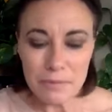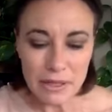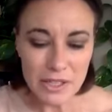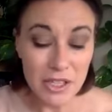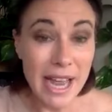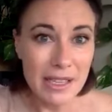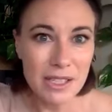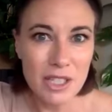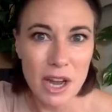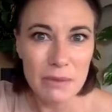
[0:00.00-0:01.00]
so now's the
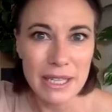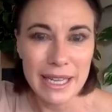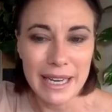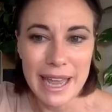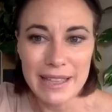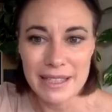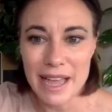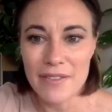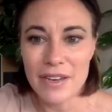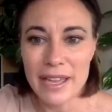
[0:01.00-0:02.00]
time to connect and
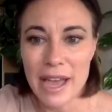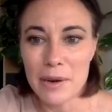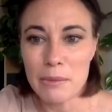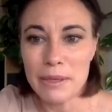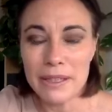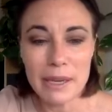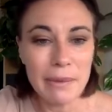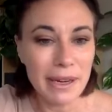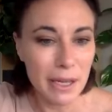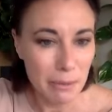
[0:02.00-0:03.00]
have an accountability
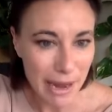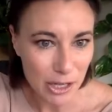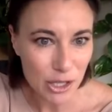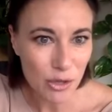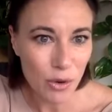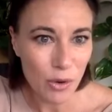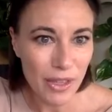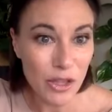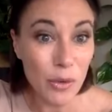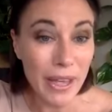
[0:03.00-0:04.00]
buddy to make sure
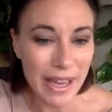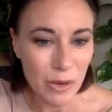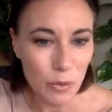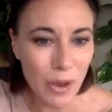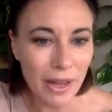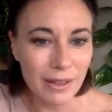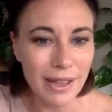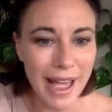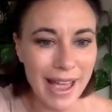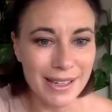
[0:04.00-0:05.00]
that you eat well
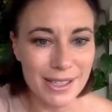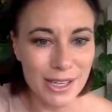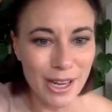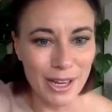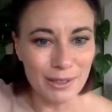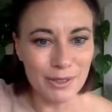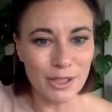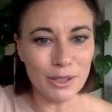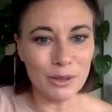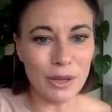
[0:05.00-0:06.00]
and um, you
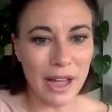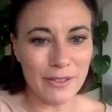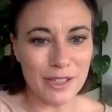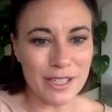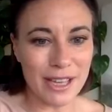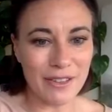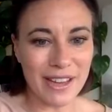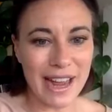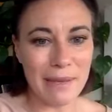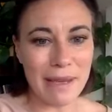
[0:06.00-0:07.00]
know look after yourself
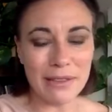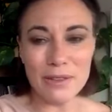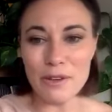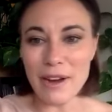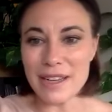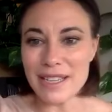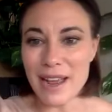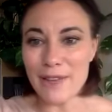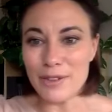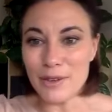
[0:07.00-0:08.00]
g'day matthew great to
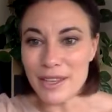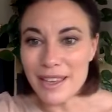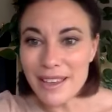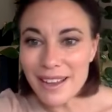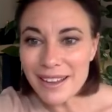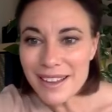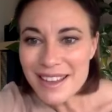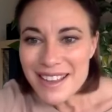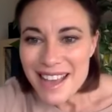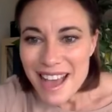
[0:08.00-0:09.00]
have you here
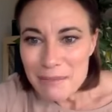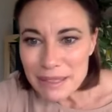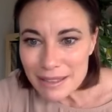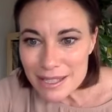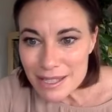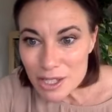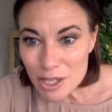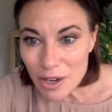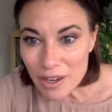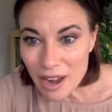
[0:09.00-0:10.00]
melissa
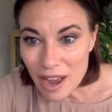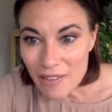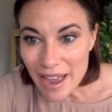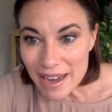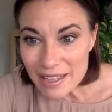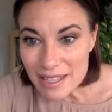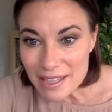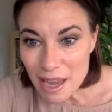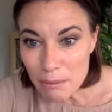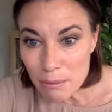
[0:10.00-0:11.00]
turner i've added
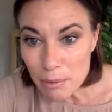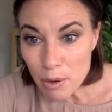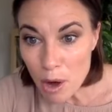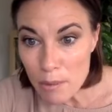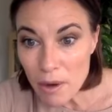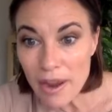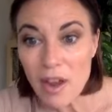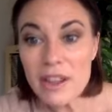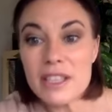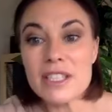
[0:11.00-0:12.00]
some
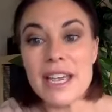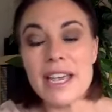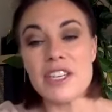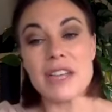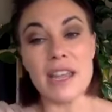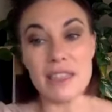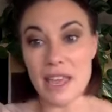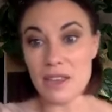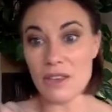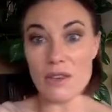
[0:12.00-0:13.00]
probiotics to each day
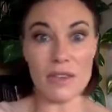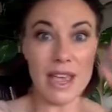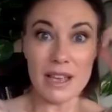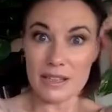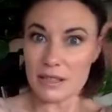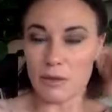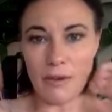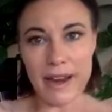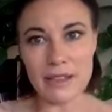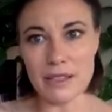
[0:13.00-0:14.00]
thank you yes
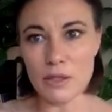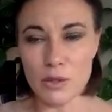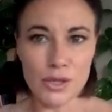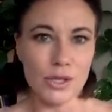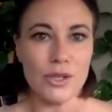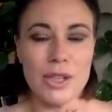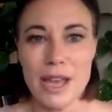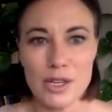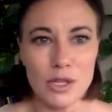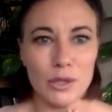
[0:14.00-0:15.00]
great good to do
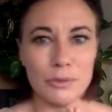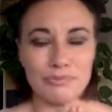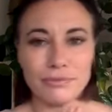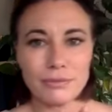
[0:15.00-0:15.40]
that too